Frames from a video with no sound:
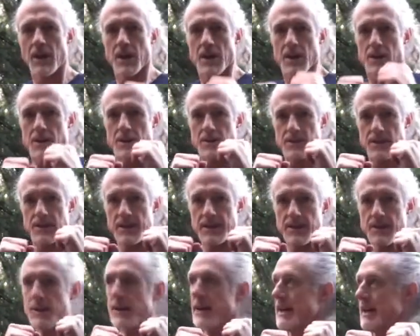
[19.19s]
to get
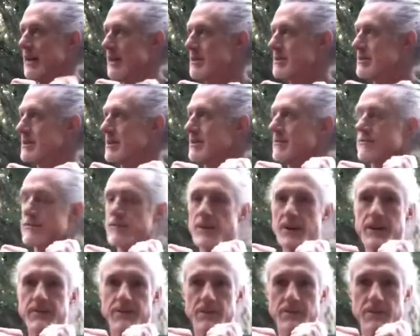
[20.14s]
your hands in front
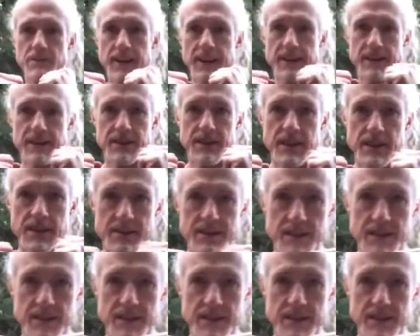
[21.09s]
of you like this, and